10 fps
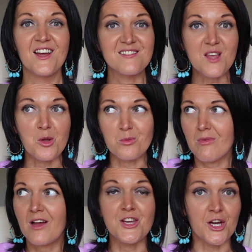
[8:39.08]
So,
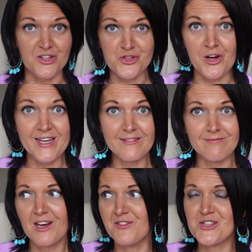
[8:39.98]
are you going to try it?
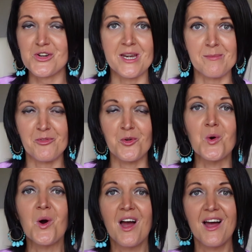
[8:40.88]
Have you tried it
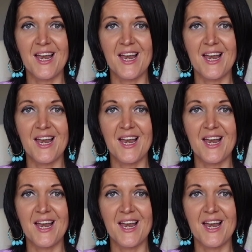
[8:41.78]
before?